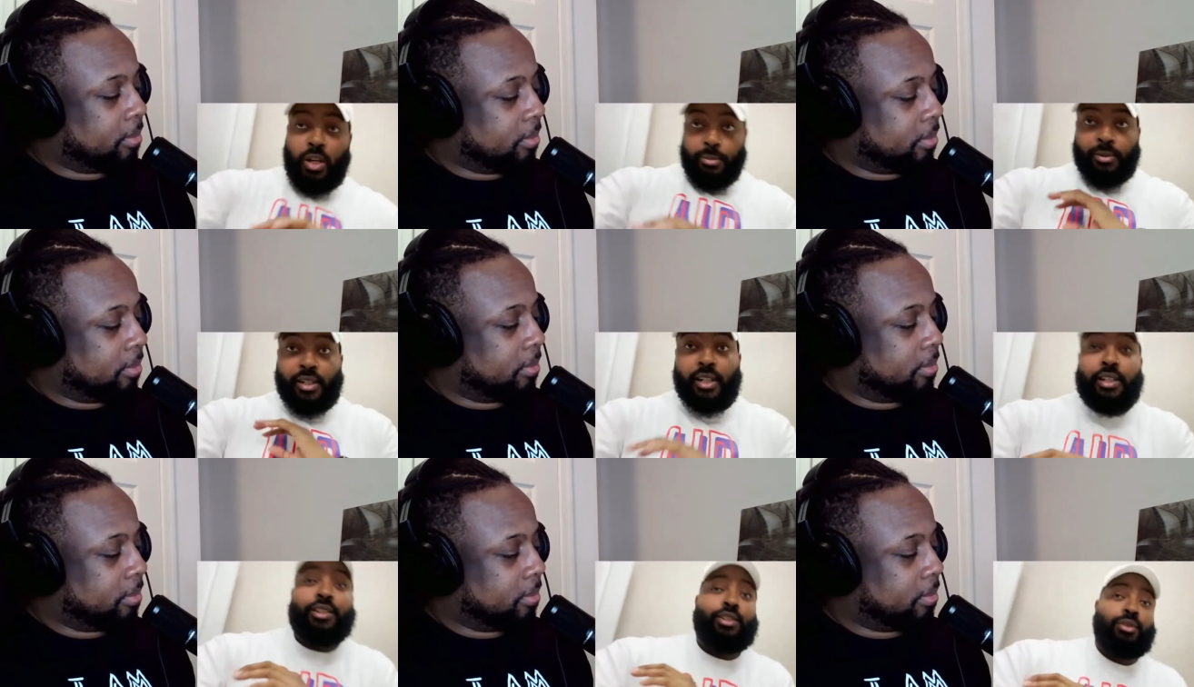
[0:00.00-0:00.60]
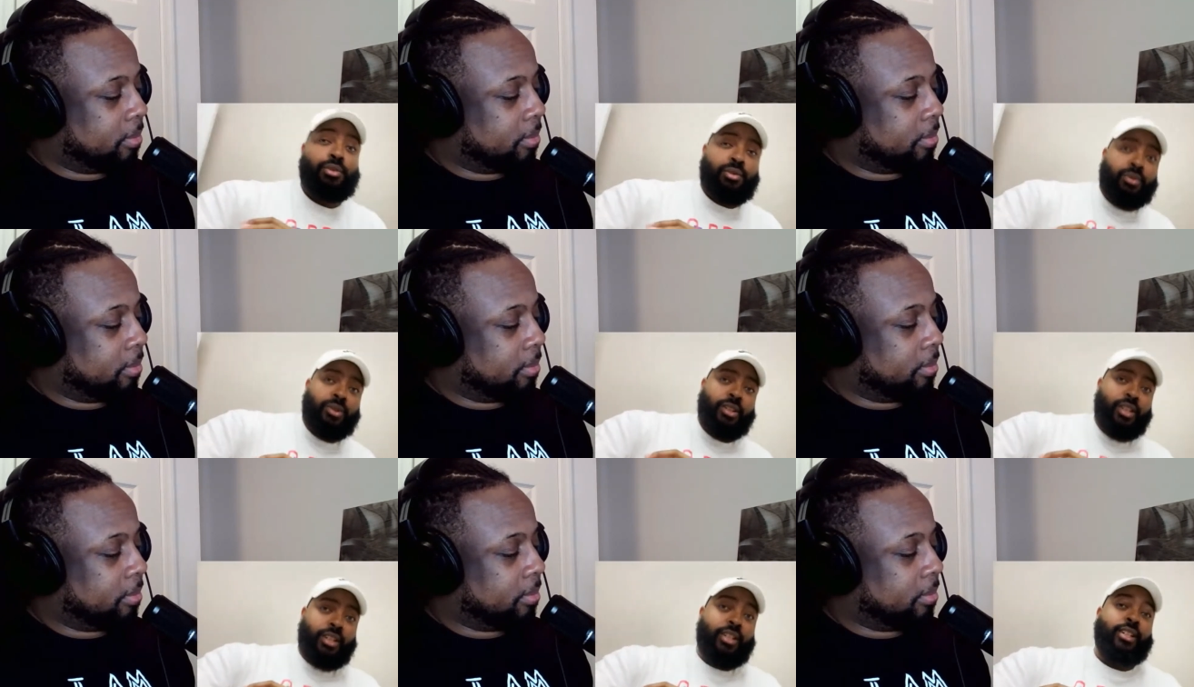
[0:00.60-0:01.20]
Speaker 1: gonna do
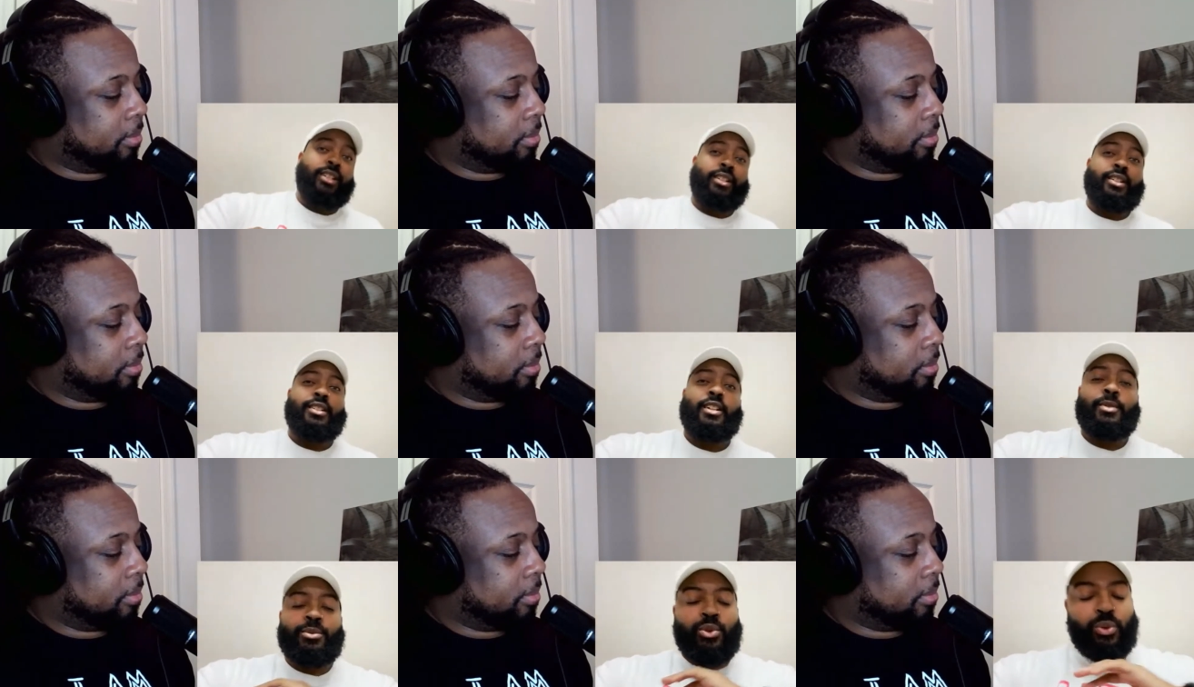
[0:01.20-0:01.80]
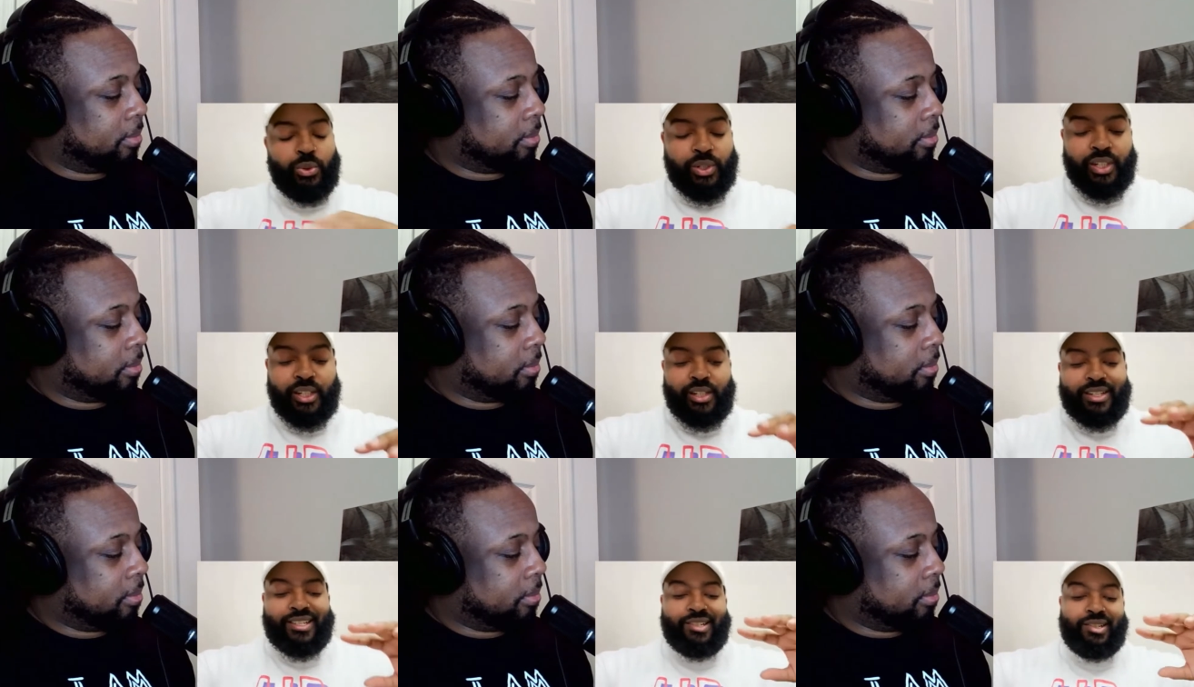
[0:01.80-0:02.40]
is I'm
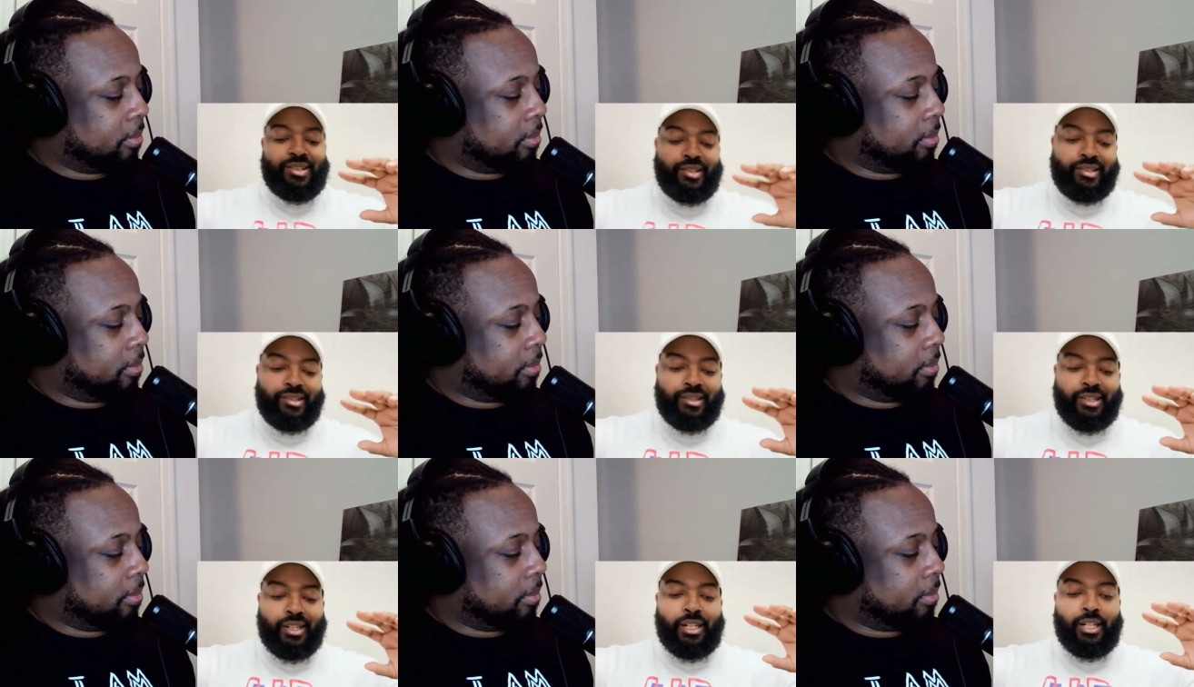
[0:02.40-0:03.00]
going to